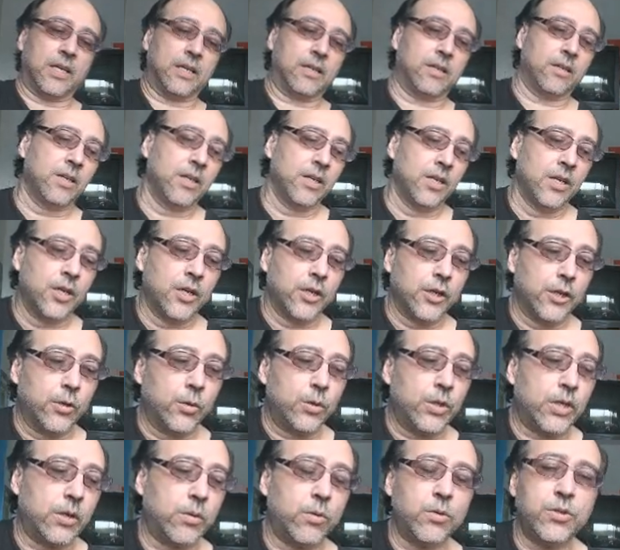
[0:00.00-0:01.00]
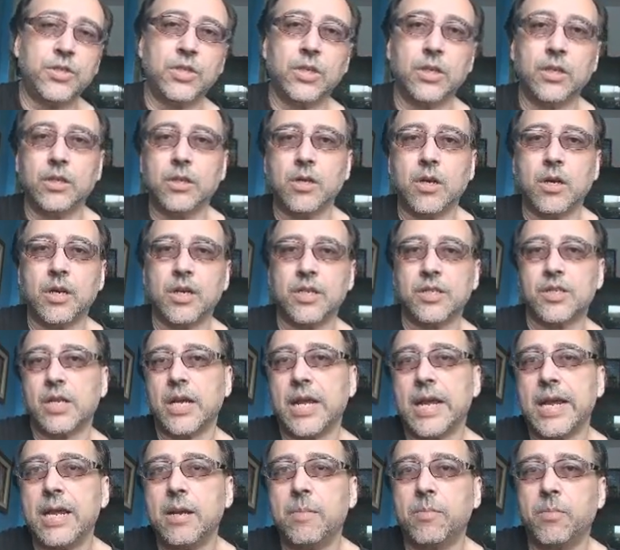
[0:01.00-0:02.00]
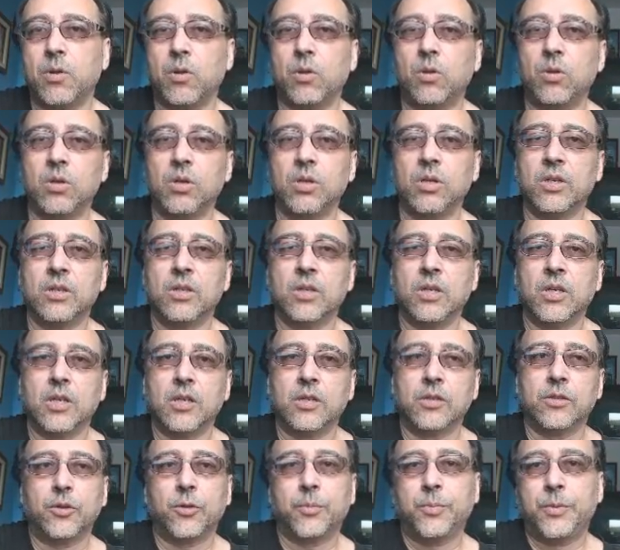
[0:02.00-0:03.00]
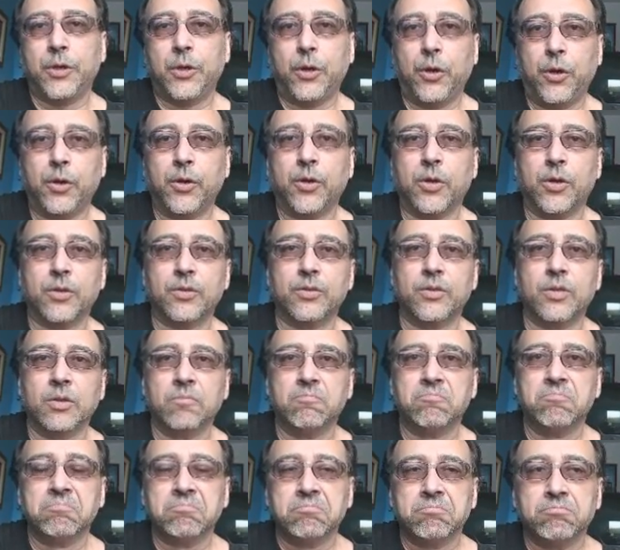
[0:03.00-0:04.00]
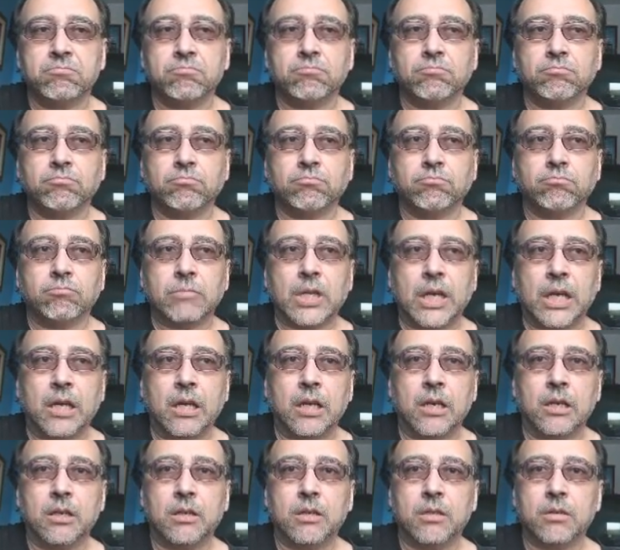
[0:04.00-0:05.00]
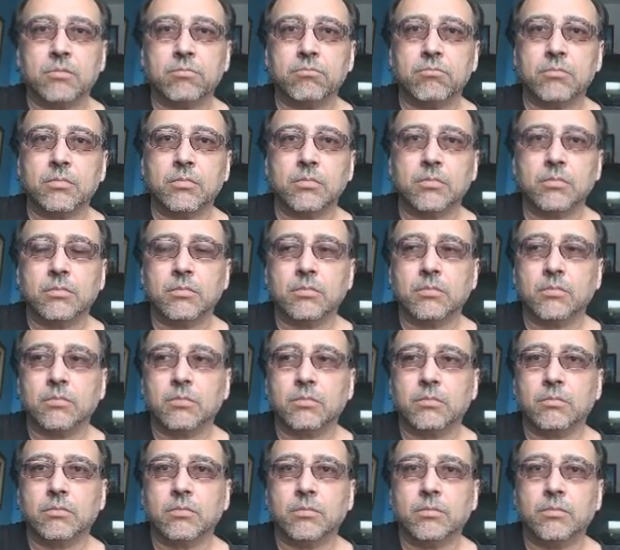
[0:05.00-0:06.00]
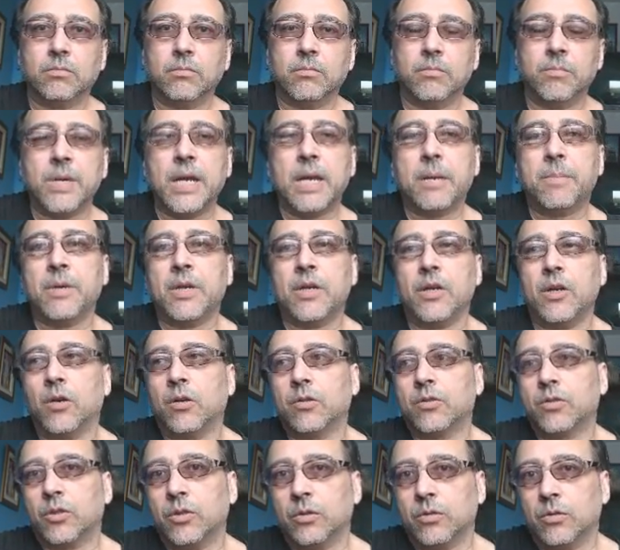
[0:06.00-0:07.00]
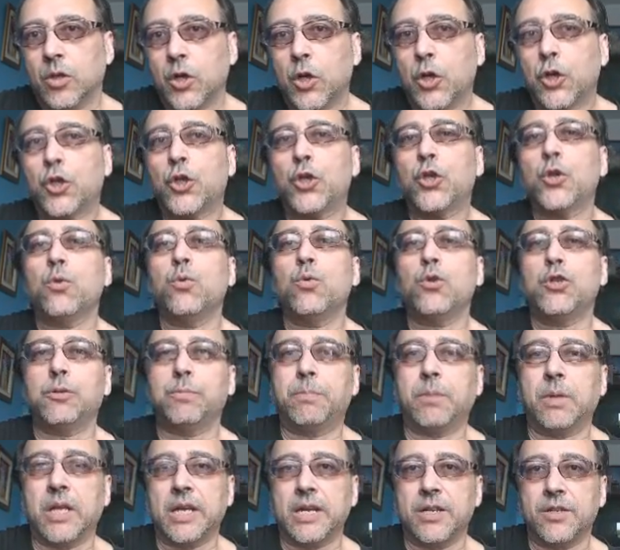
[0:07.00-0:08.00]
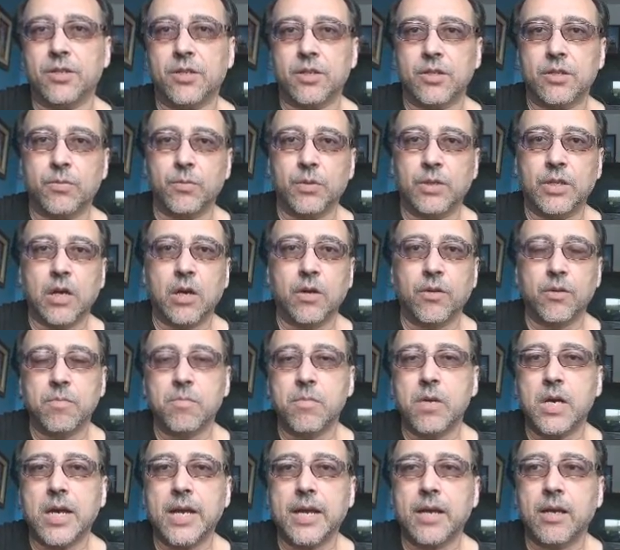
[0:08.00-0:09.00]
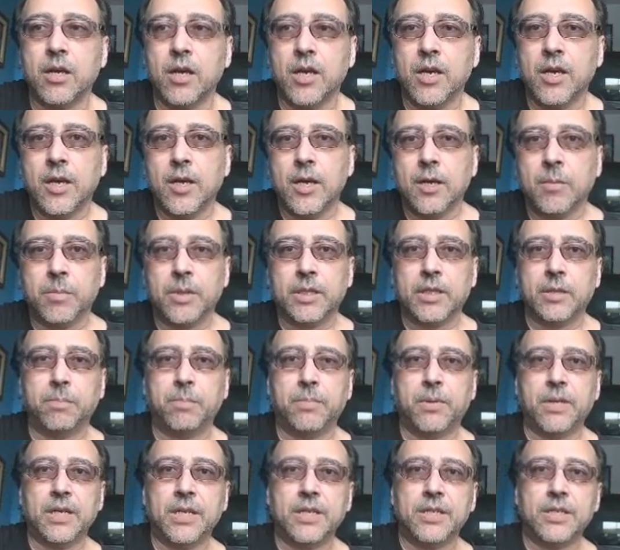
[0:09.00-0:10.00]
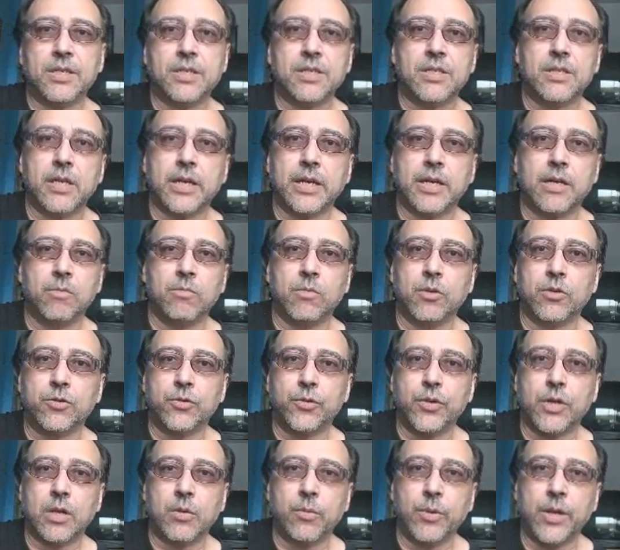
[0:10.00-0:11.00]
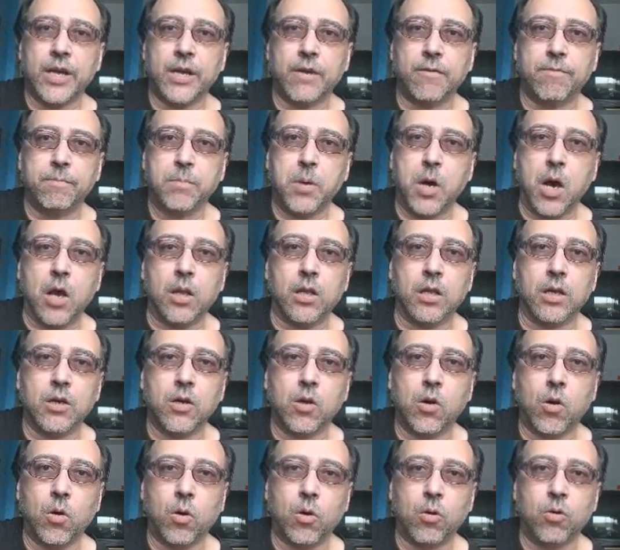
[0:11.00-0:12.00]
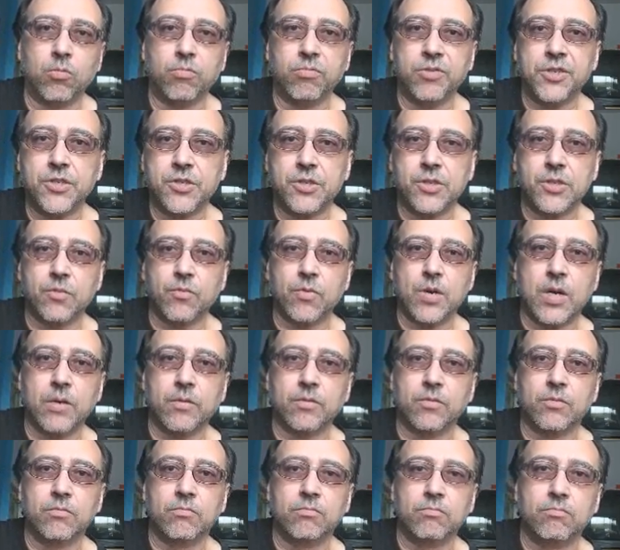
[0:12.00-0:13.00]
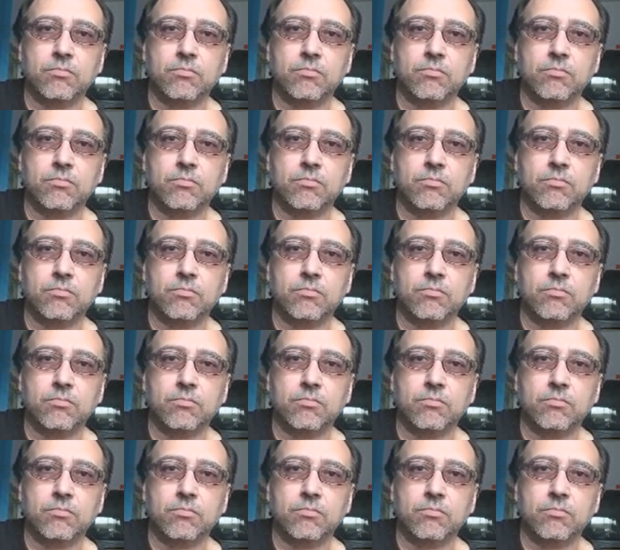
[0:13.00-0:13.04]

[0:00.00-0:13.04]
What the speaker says: And good acoustic guitar is able to be heard in maybe not huge places without a mic, but the places like in Montreal we have Pollock Hall, which is around